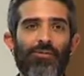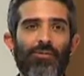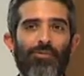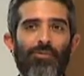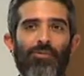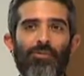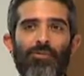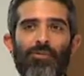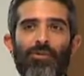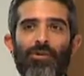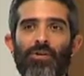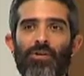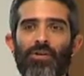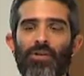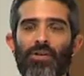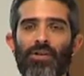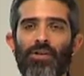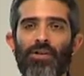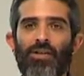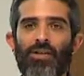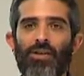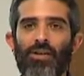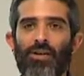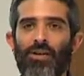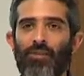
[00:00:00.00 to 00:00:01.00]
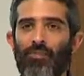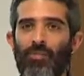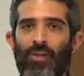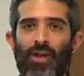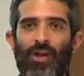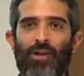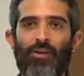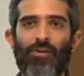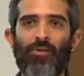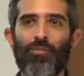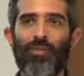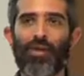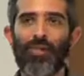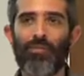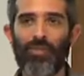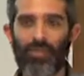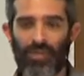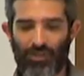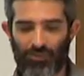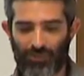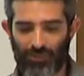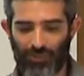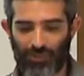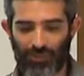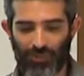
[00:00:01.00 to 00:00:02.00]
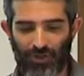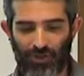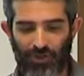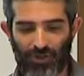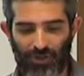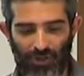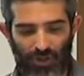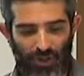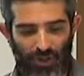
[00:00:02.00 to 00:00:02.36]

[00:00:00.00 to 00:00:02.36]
you prefer. Um, but I don't mind being interrupted.